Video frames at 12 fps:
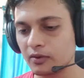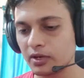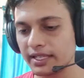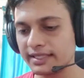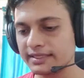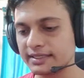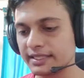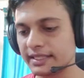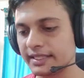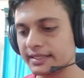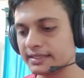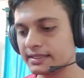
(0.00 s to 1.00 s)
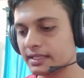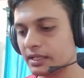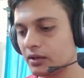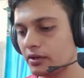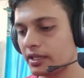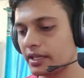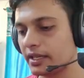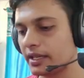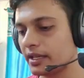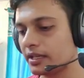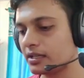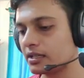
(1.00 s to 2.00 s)
what I see is,
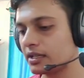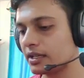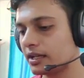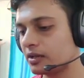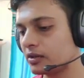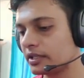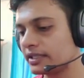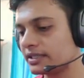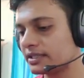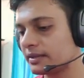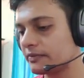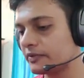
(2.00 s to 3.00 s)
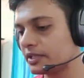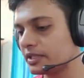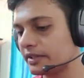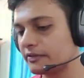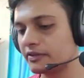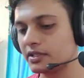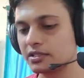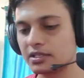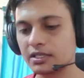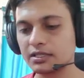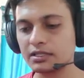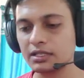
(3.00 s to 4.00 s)
okay, entering calculate sum with def
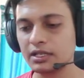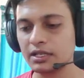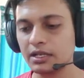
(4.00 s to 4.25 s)
function,